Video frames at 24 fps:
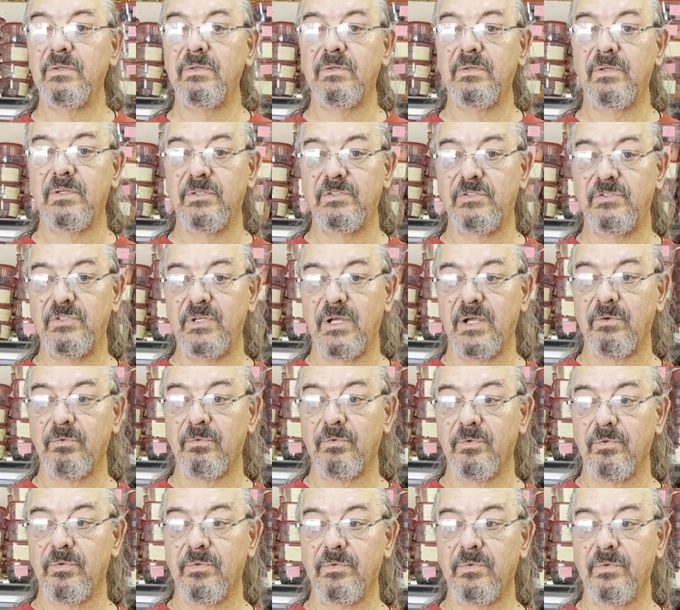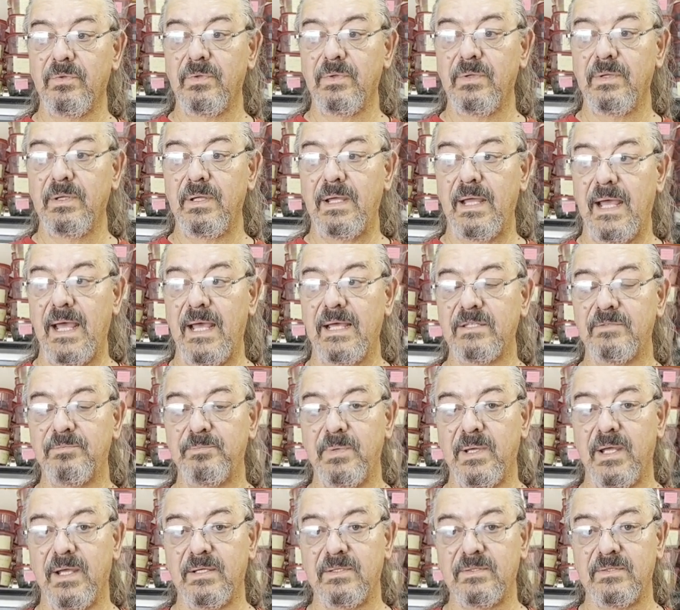the general
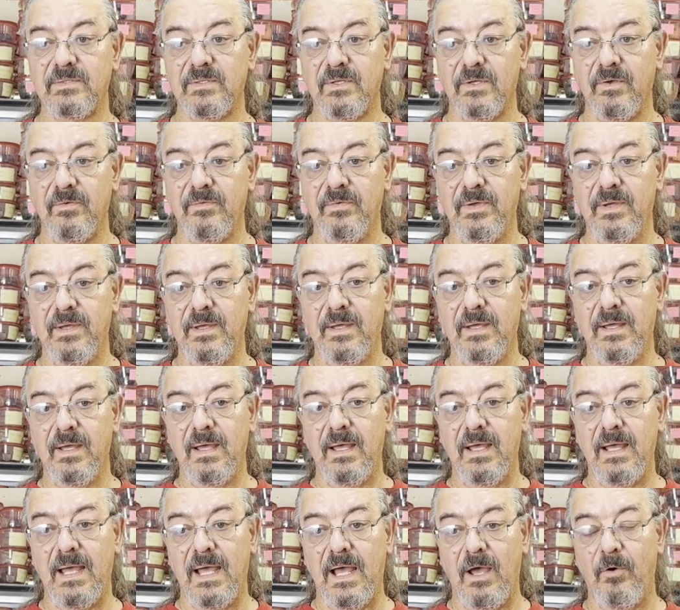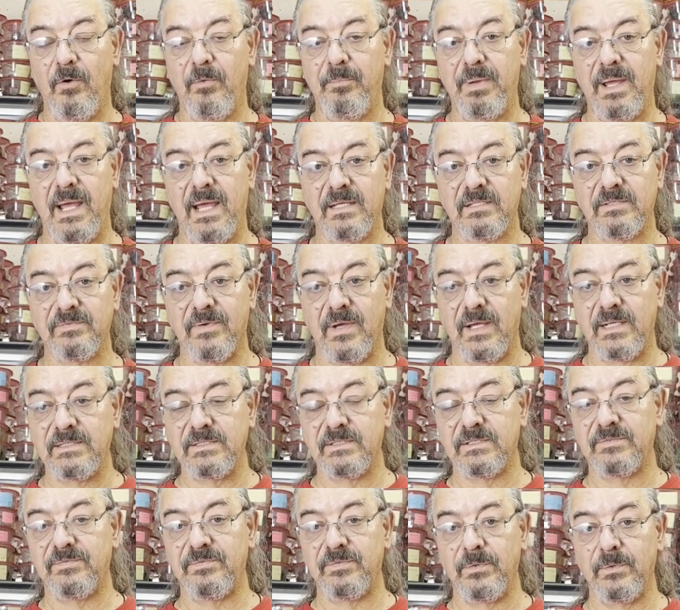aspects of how a bass finds
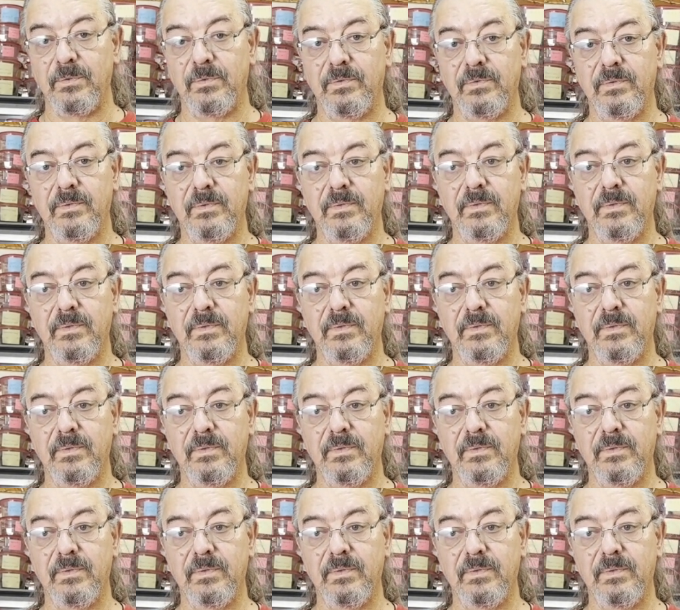its food.